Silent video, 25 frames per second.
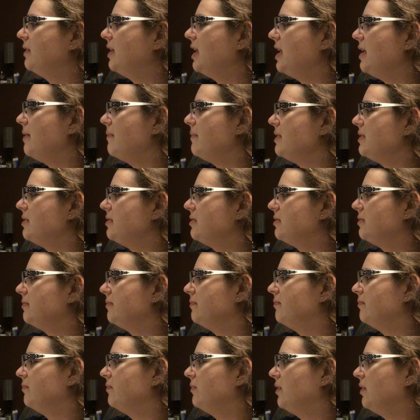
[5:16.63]
Amos.
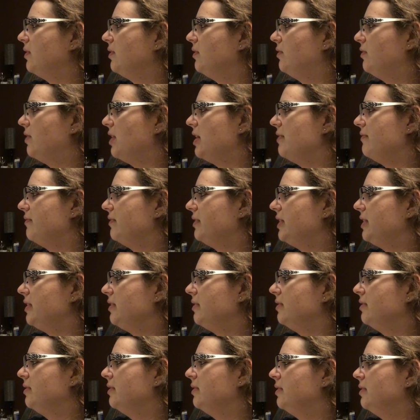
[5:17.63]
Gravely.
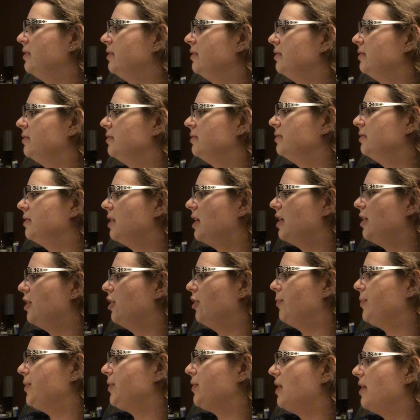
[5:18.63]
I
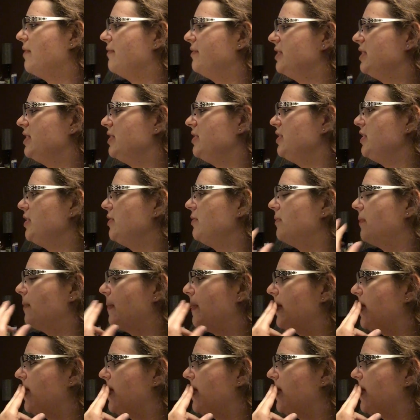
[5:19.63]
hope you have it in you.